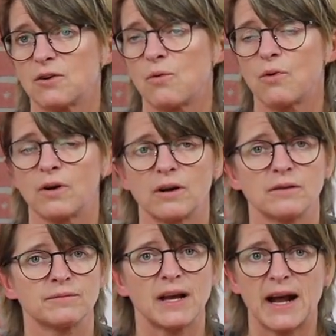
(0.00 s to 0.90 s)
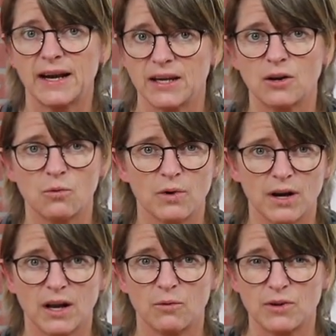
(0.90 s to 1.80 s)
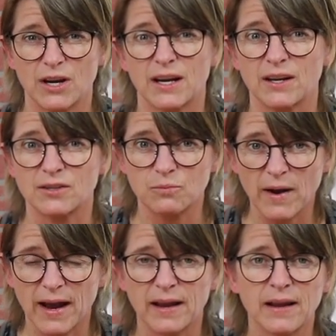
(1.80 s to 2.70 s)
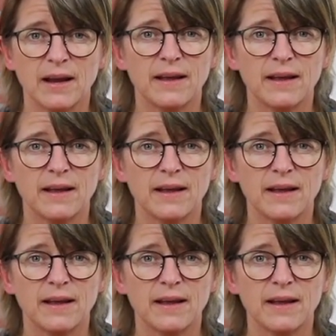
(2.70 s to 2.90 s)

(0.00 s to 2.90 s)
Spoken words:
or cardio workout where you're going to sweat,